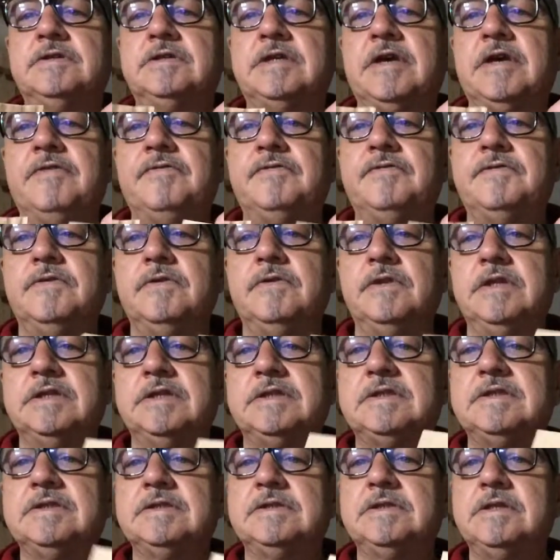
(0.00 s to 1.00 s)
I've this
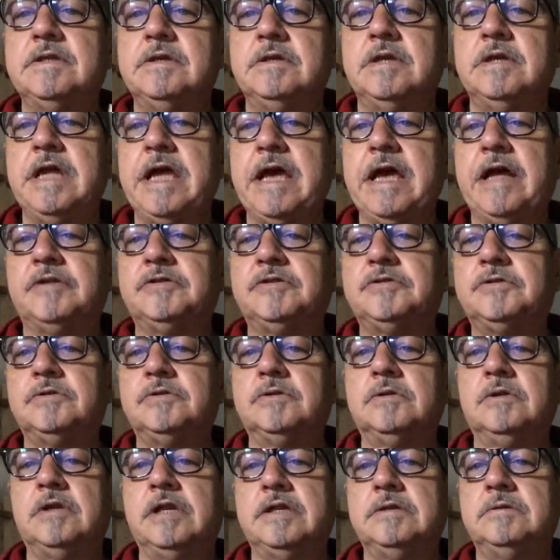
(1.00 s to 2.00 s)
is the
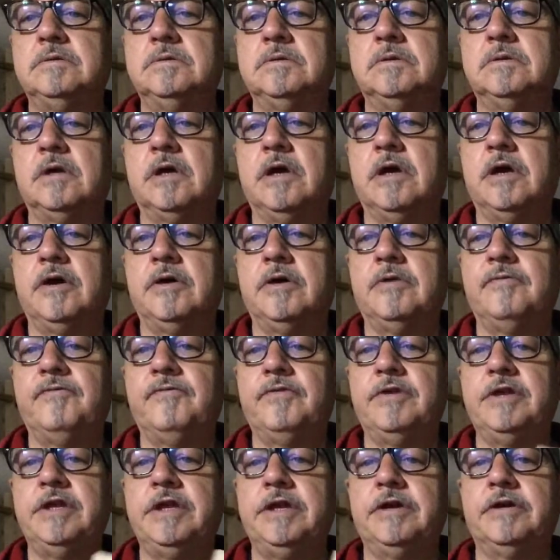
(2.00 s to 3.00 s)
natural uh,
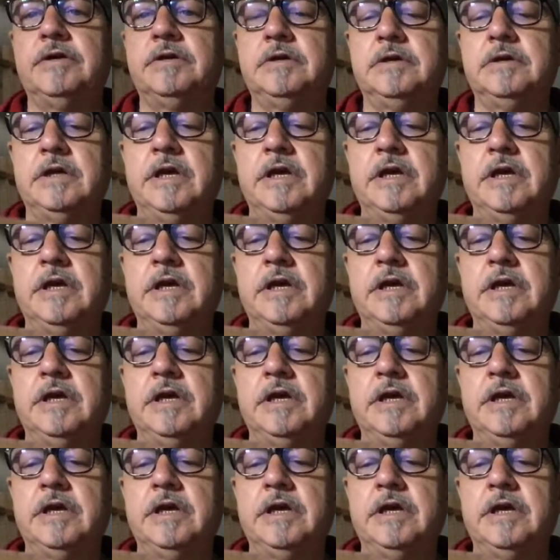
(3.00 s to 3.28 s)
veneer,